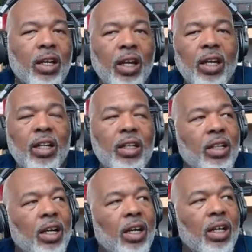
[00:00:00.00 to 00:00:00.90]
And
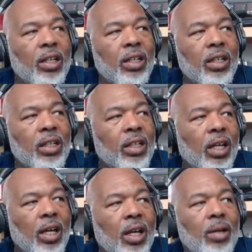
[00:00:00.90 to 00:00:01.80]

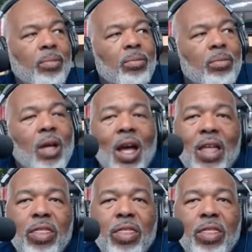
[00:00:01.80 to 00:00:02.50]
I